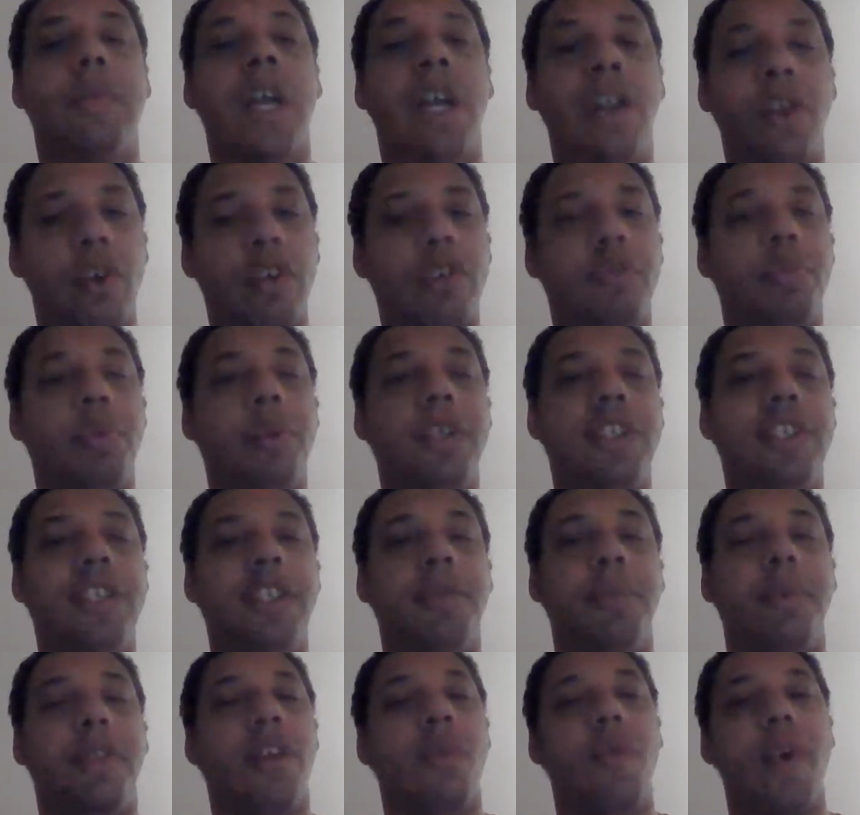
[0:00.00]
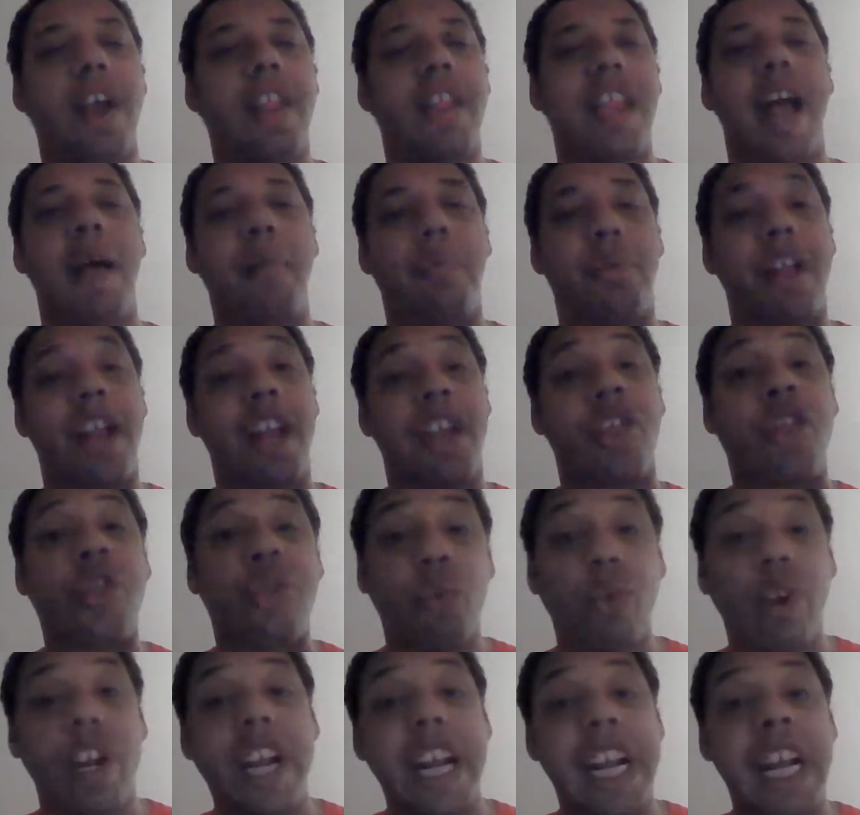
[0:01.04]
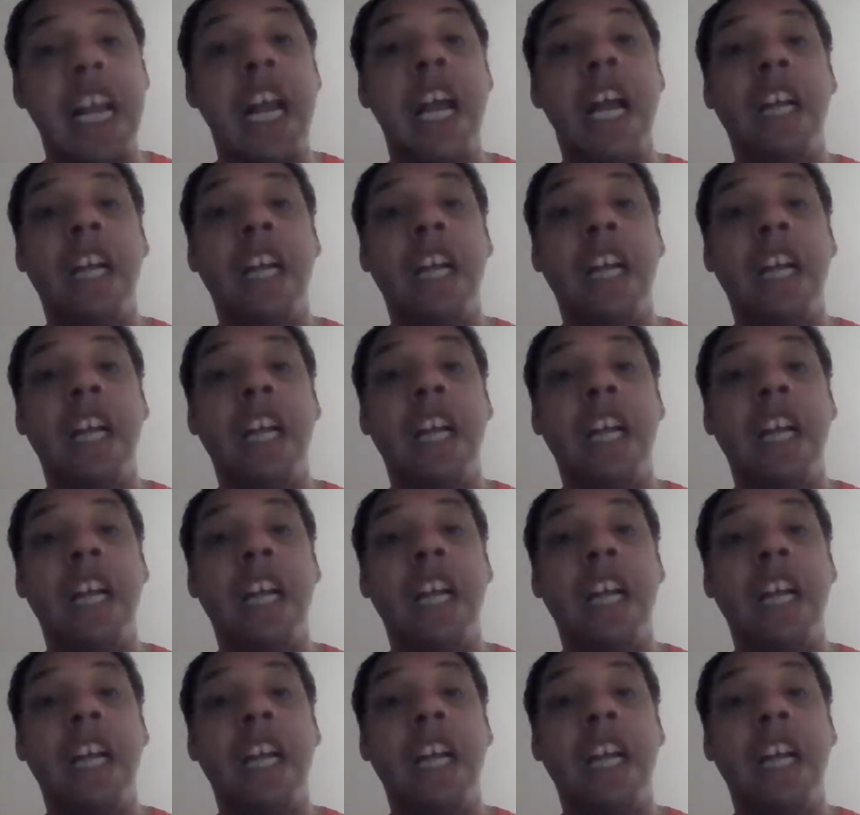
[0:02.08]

know it's preseason, but they ran that play three